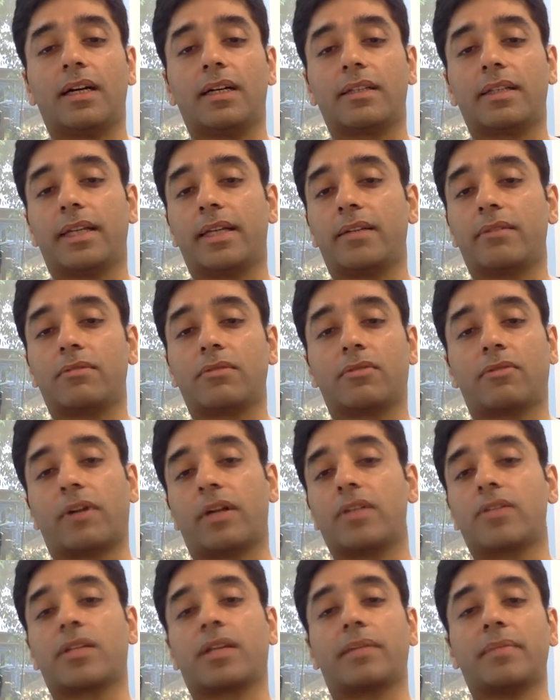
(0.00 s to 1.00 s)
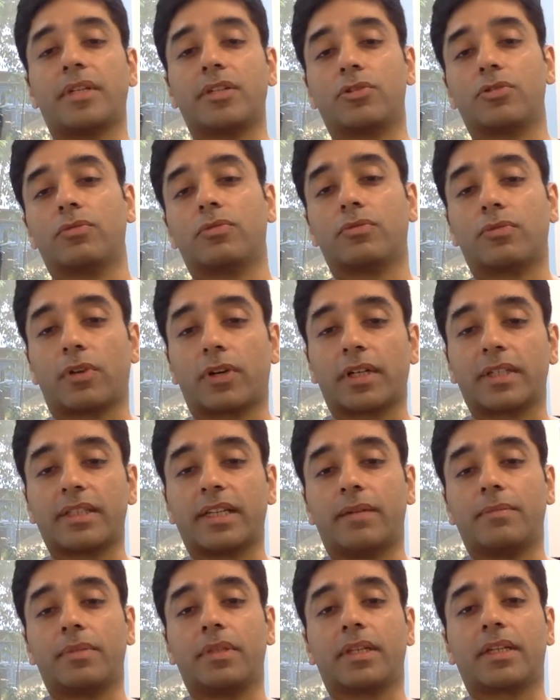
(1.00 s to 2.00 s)
than funds coming to, for
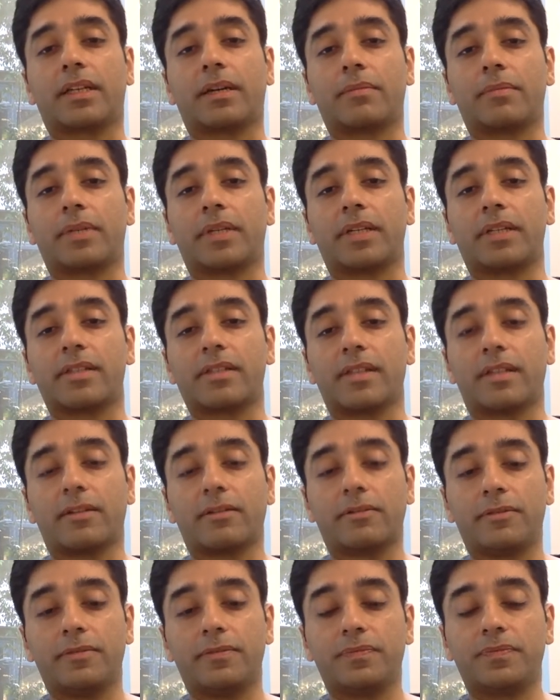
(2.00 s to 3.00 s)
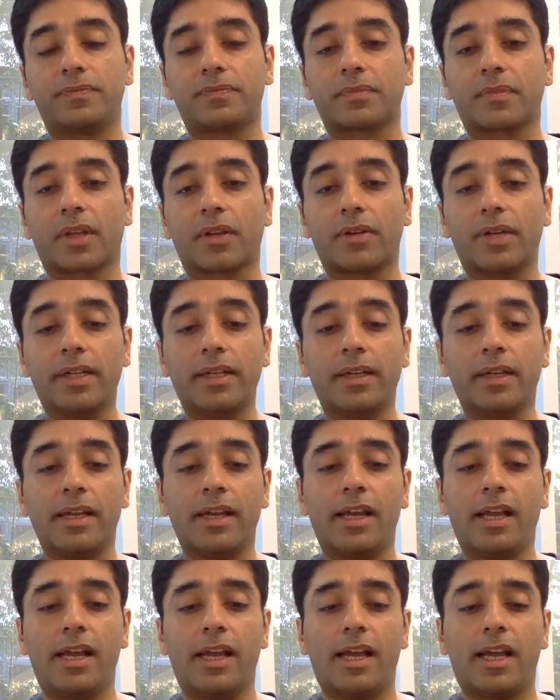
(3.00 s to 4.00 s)
example, the company itself. Right.
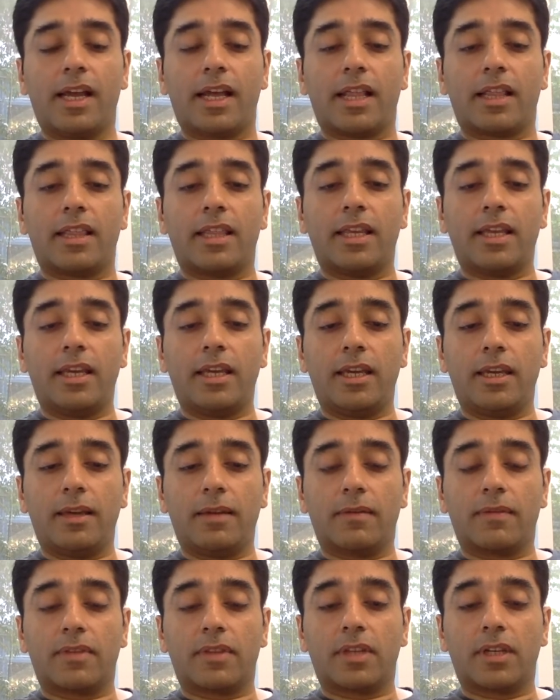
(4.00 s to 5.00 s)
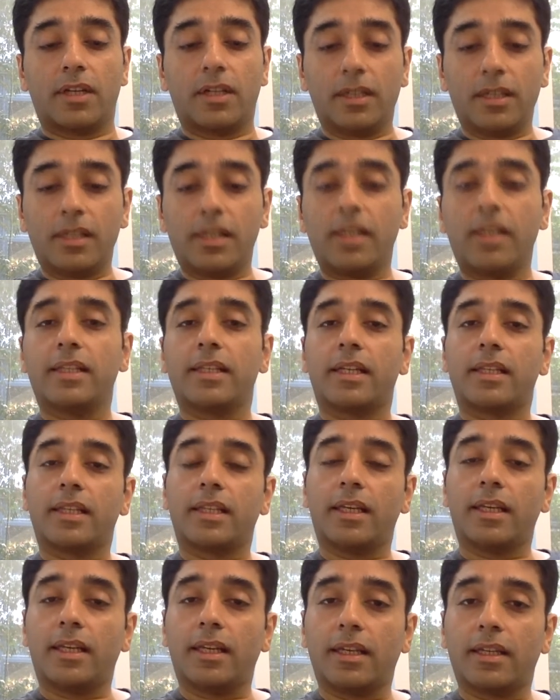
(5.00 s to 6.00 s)
The third thing that
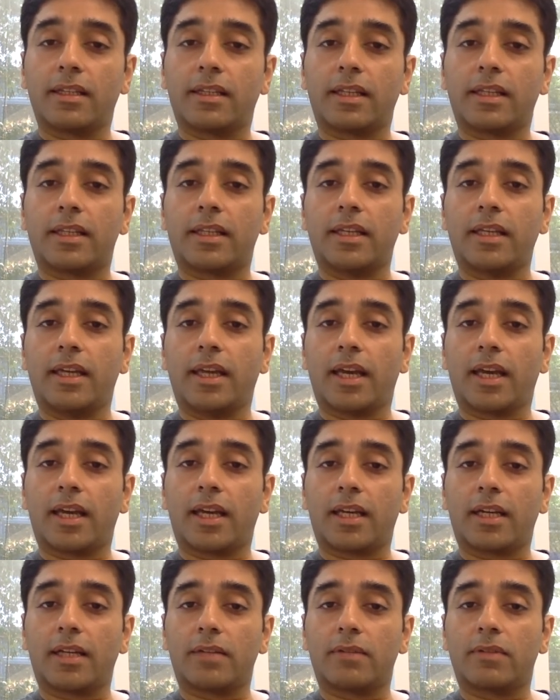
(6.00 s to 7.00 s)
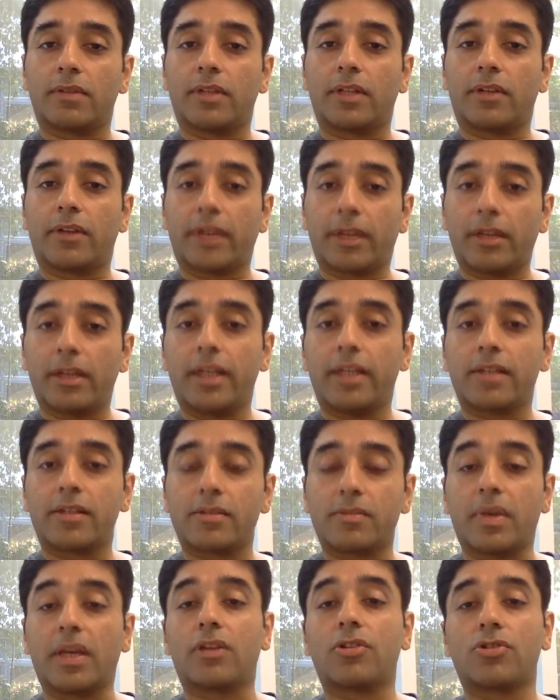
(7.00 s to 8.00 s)
the regulators
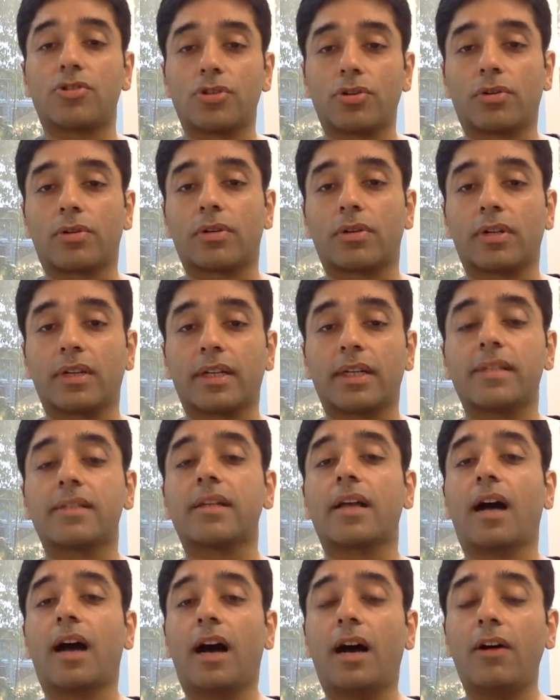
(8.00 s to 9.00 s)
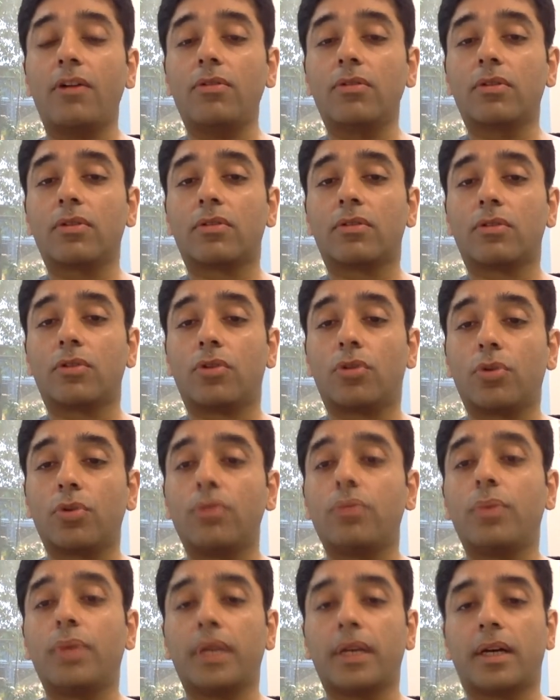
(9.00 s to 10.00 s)
make sure is how good
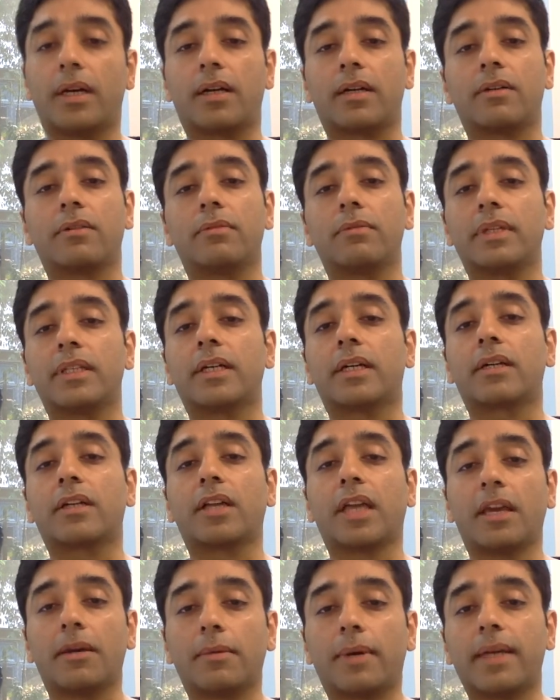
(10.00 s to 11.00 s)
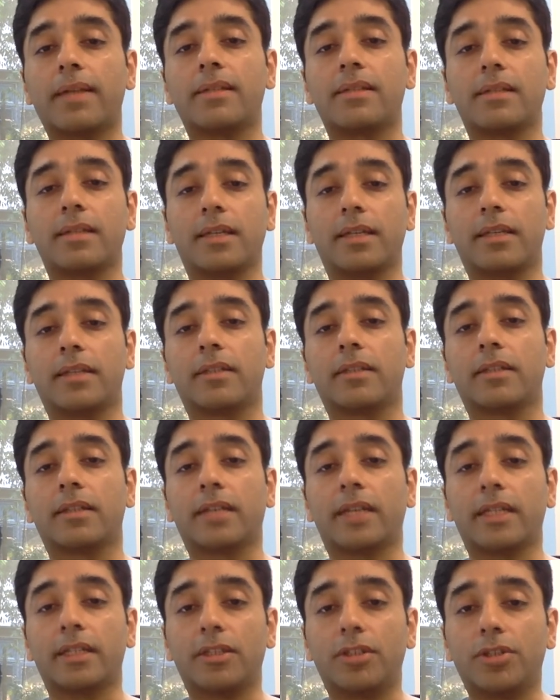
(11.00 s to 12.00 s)
we are with our KYC
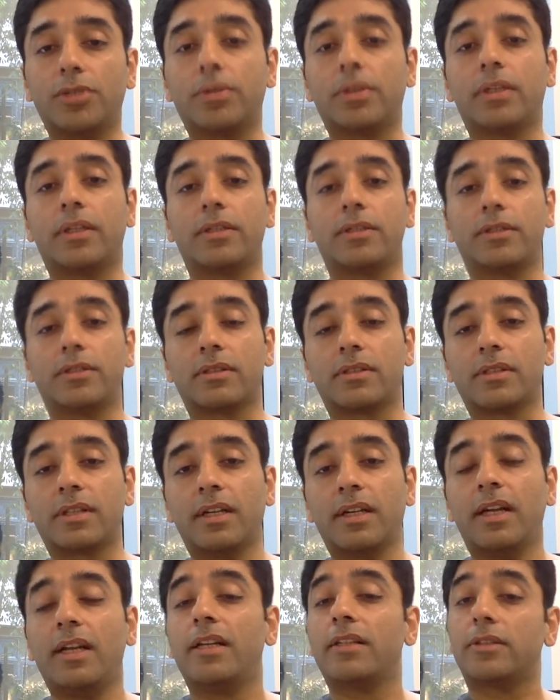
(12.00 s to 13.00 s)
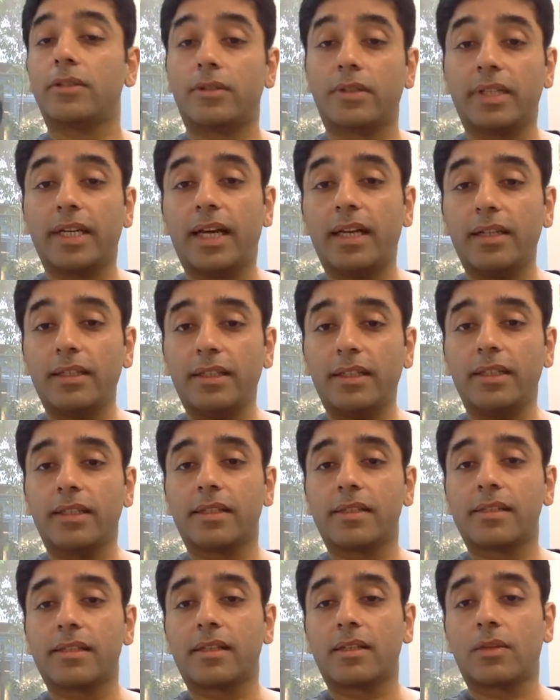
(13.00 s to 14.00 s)
and the due diligence. The reality
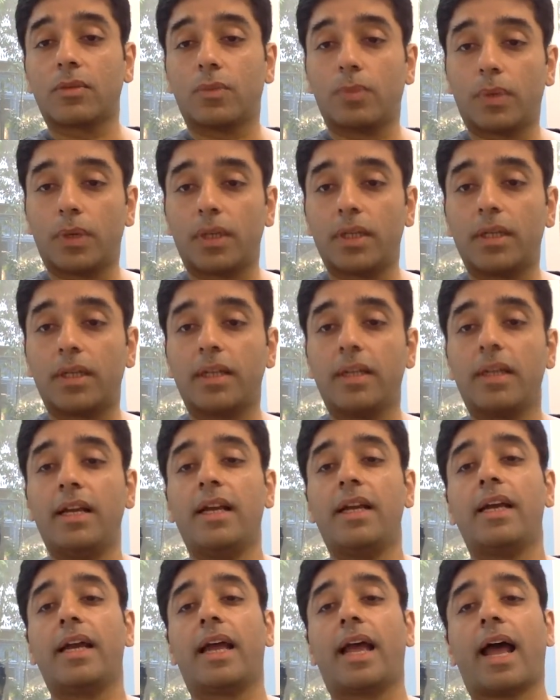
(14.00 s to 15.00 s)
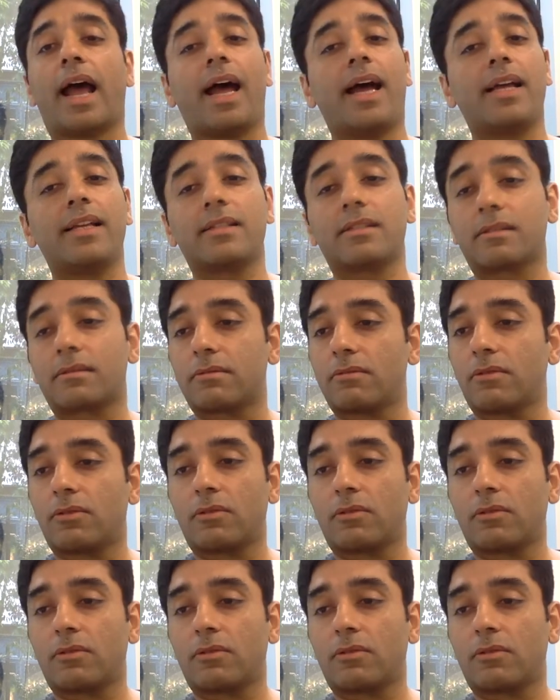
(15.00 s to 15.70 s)
is that the world has